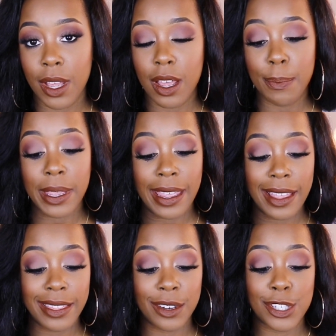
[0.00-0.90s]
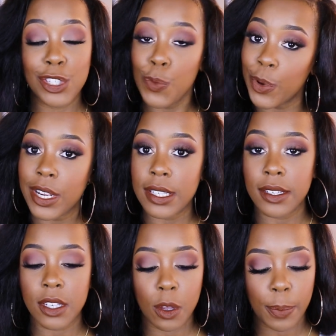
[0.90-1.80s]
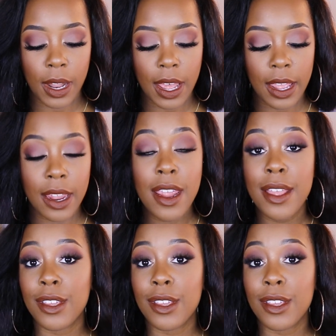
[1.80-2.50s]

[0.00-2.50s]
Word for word: up and they're super easy to apply.